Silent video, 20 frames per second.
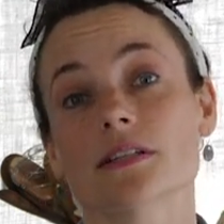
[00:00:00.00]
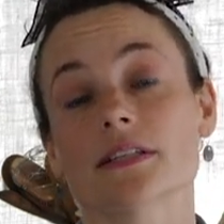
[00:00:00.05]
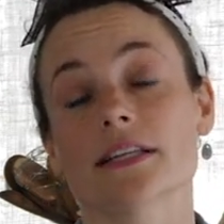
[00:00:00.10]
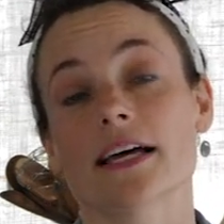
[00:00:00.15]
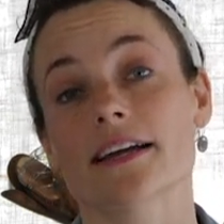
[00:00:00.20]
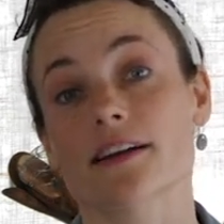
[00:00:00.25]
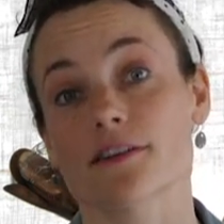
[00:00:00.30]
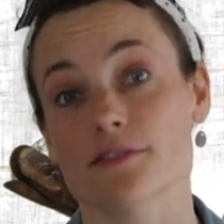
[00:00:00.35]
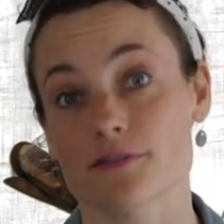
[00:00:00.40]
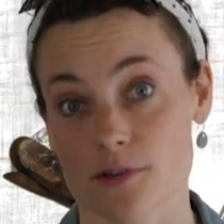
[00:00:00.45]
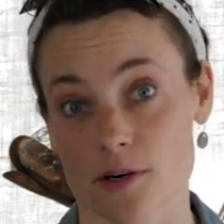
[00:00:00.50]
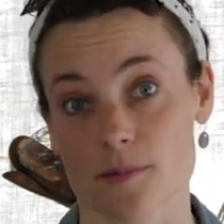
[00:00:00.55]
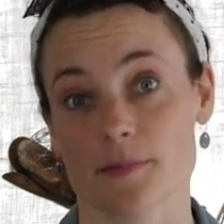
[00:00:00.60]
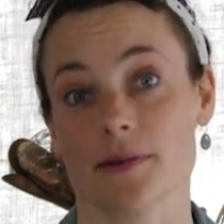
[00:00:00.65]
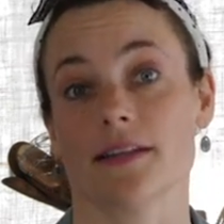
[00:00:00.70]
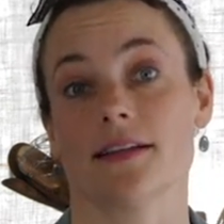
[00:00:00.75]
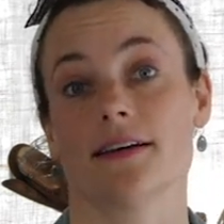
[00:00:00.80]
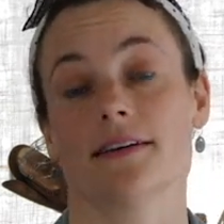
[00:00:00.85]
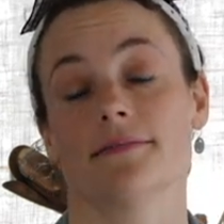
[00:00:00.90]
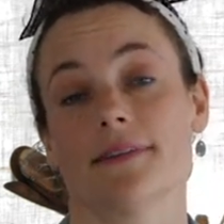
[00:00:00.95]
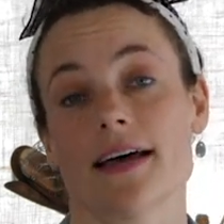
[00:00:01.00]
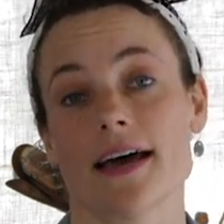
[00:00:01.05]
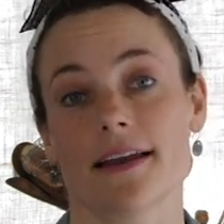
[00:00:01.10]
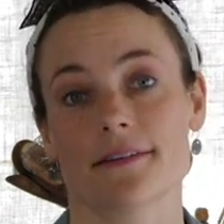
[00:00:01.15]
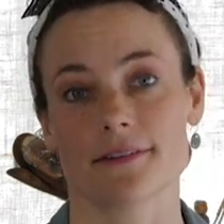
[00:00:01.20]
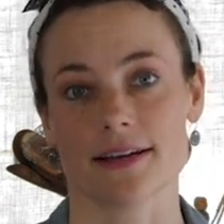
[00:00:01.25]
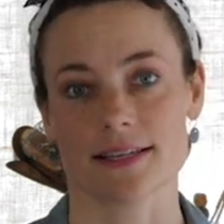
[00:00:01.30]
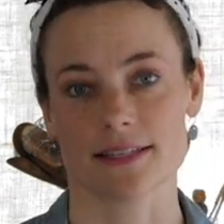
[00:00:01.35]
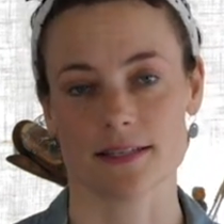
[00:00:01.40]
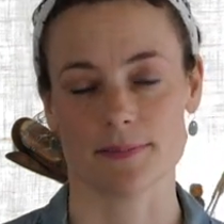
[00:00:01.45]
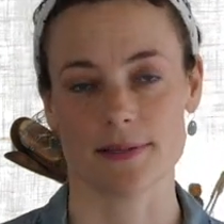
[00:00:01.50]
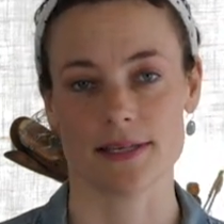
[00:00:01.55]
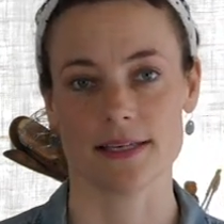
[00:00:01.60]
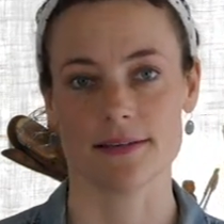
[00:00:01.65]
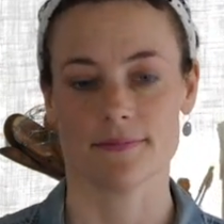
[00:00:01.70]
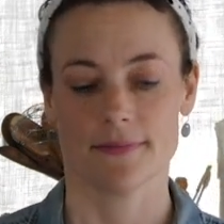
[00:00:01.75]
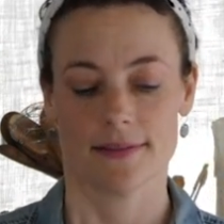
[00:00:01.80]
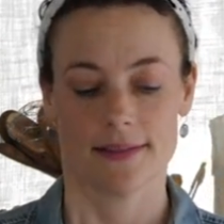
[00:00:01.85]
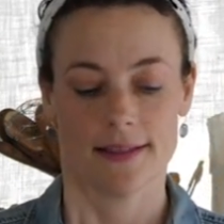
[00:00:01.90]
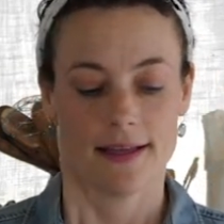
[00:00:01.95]
like a formula, not a
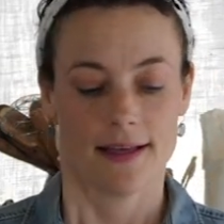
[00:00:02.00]
recipe.